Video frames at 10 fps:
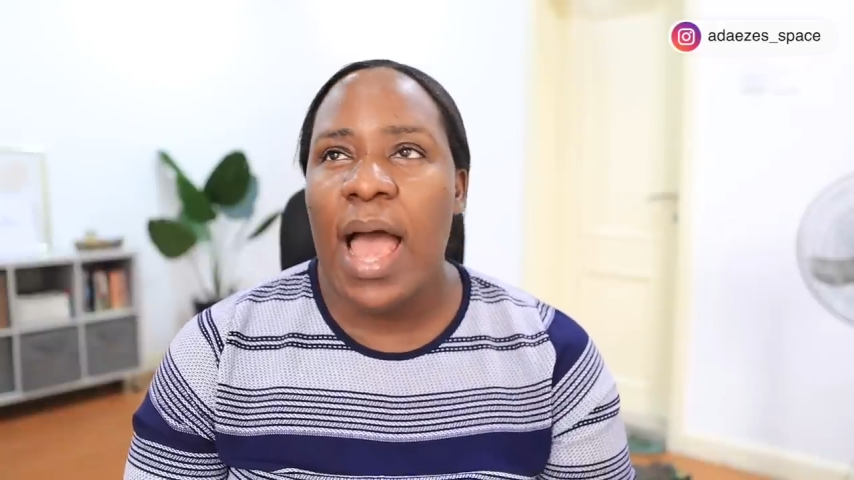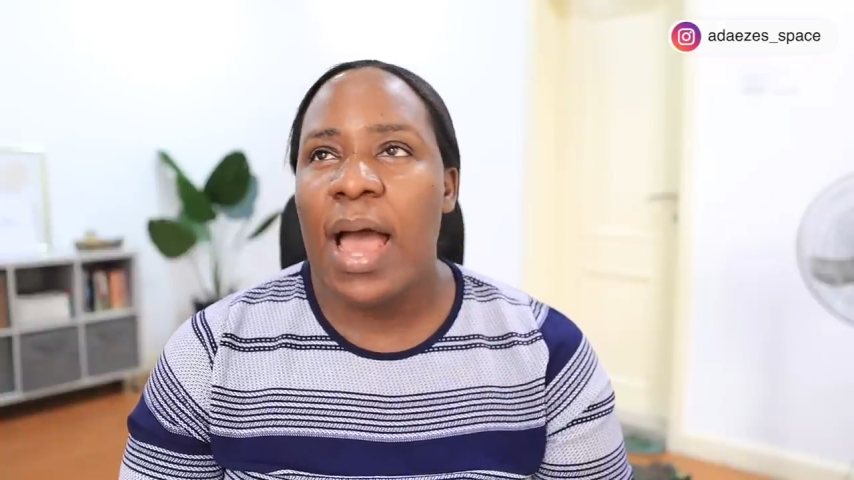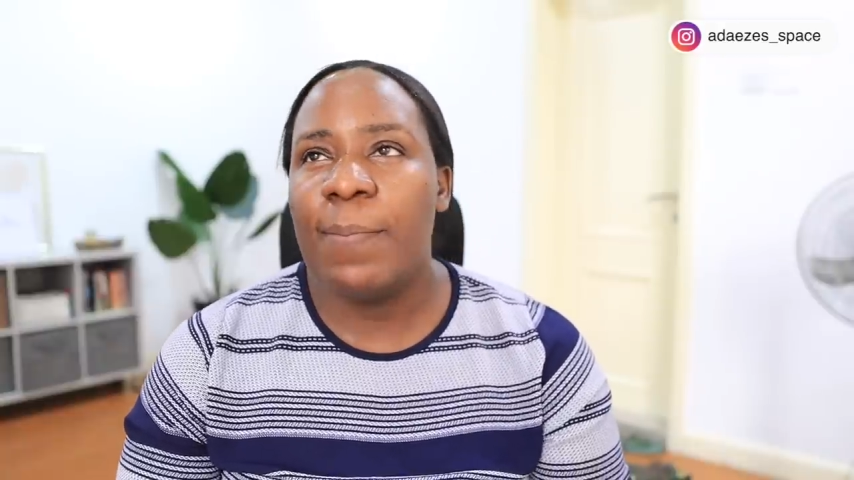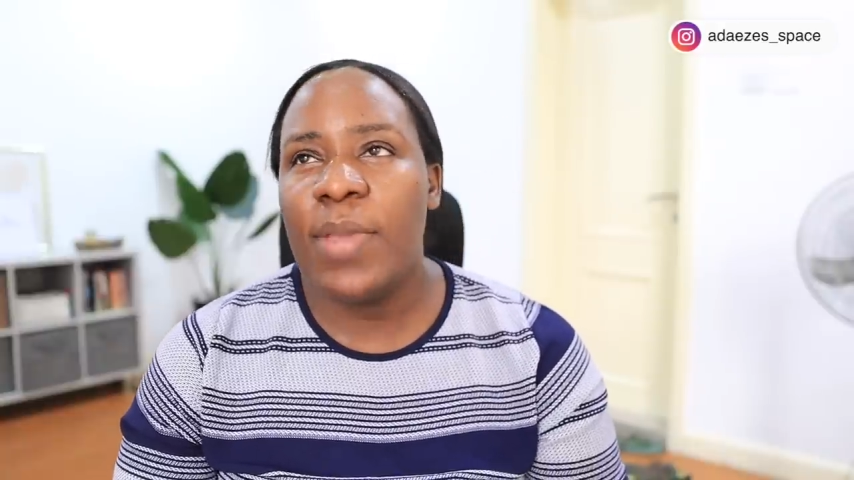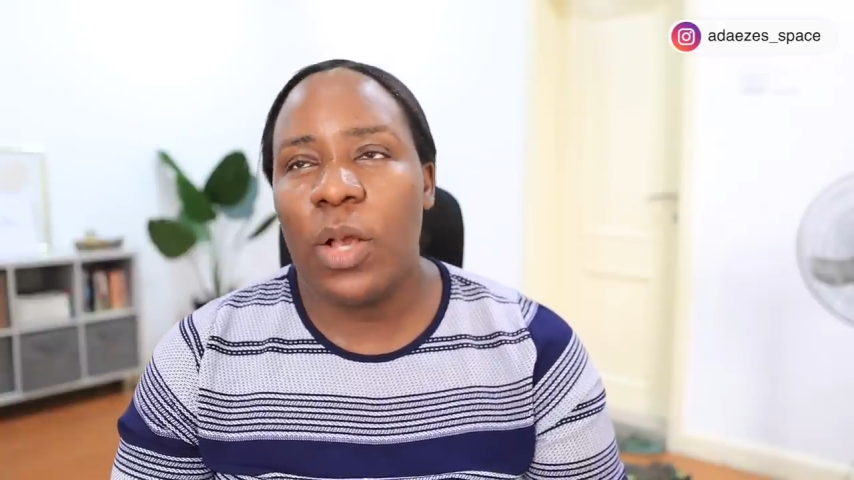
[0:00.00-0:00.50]

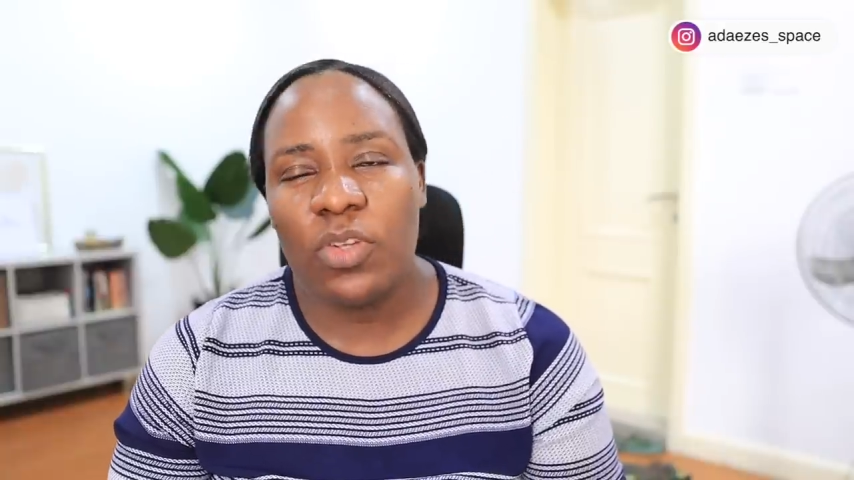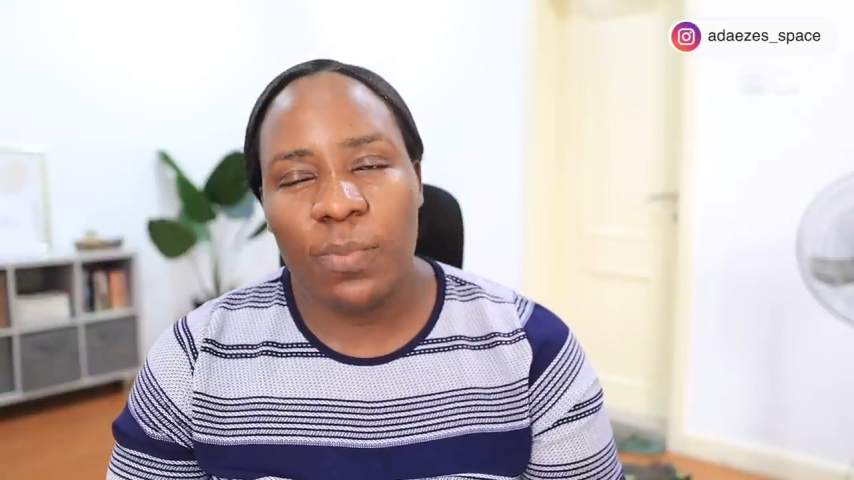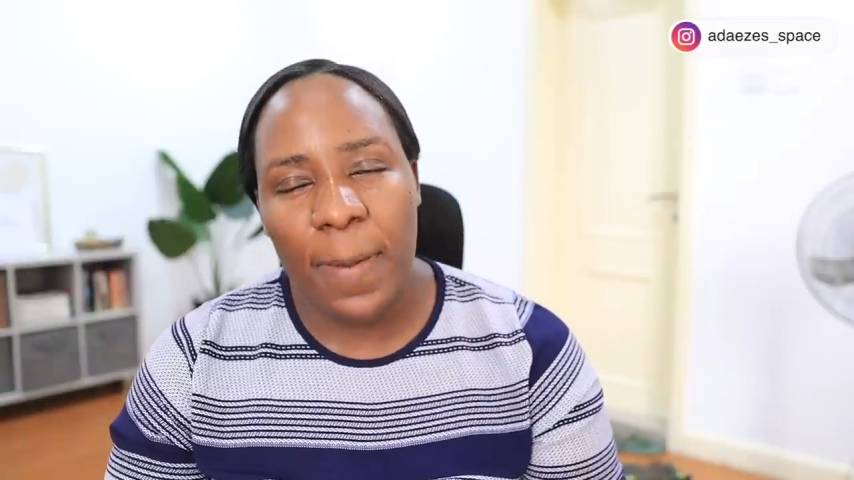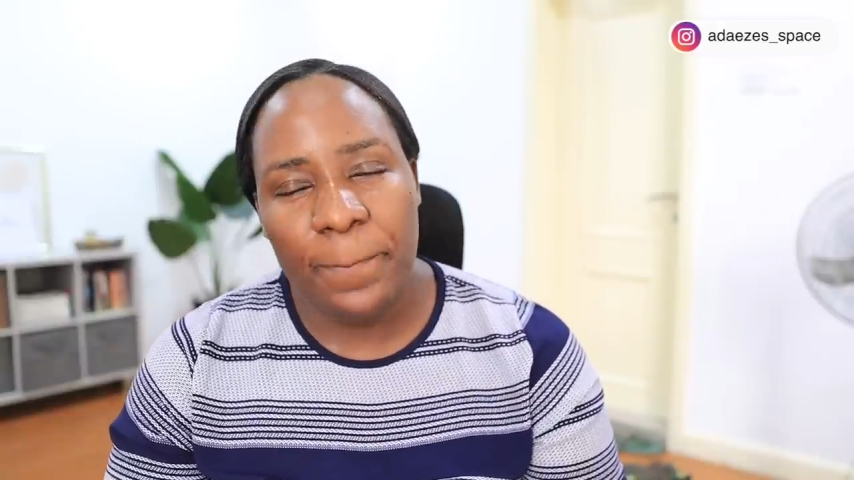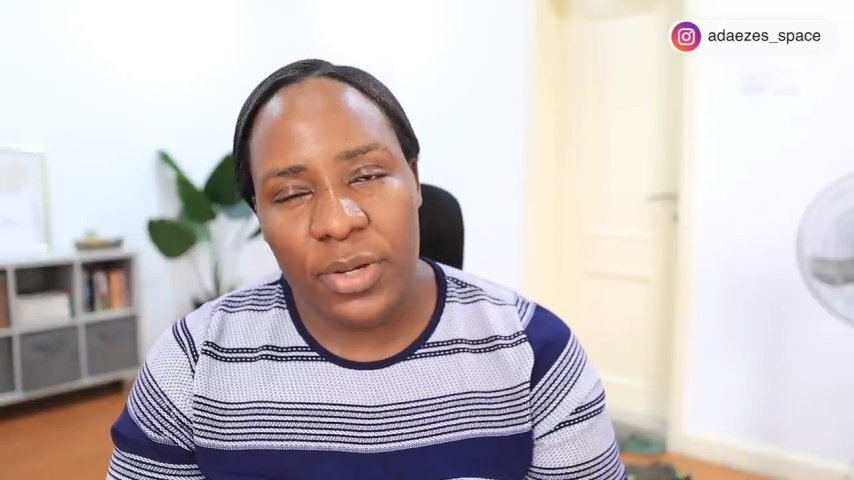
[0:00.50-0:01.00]
And me, I was on
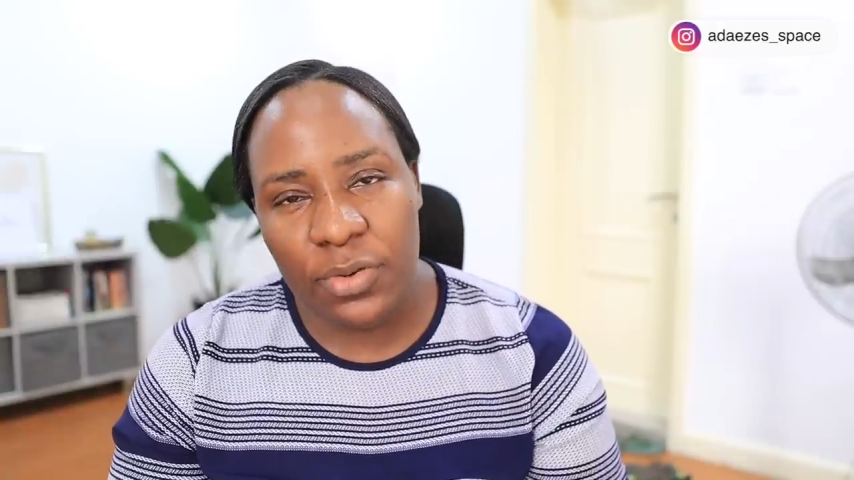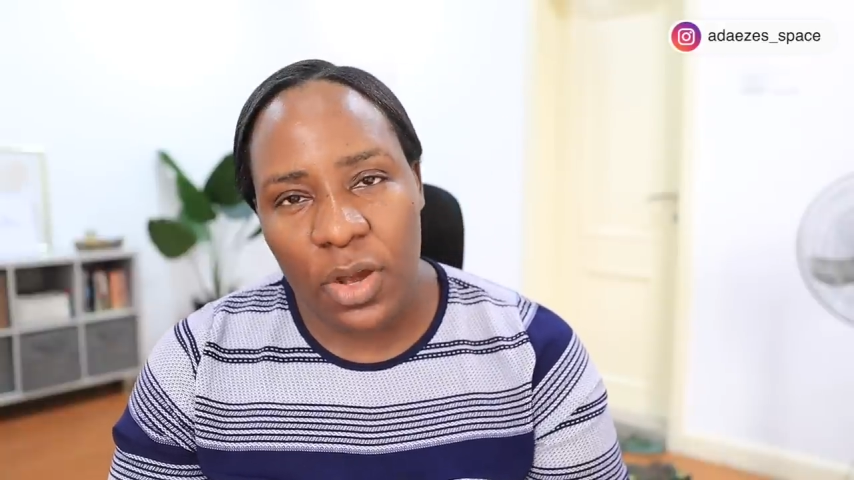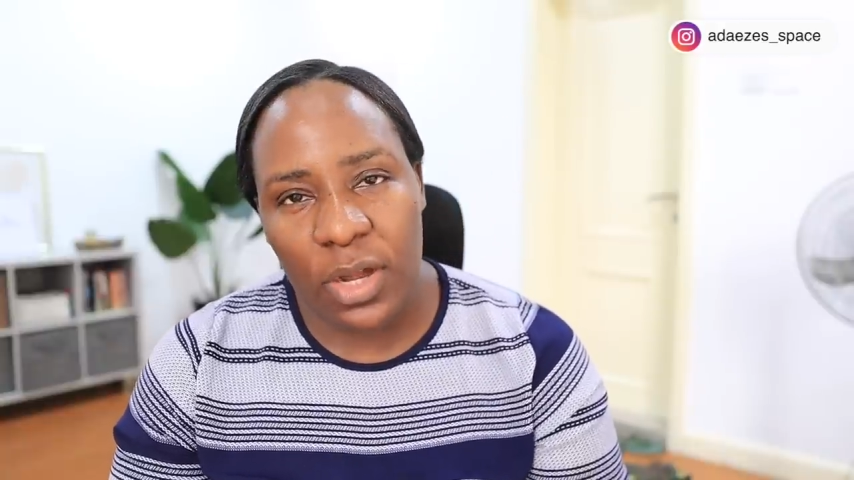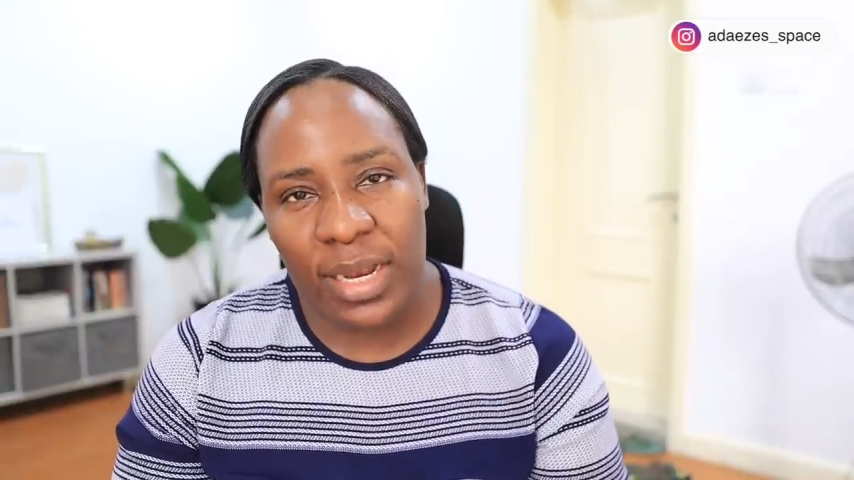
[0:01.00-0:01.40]
my period,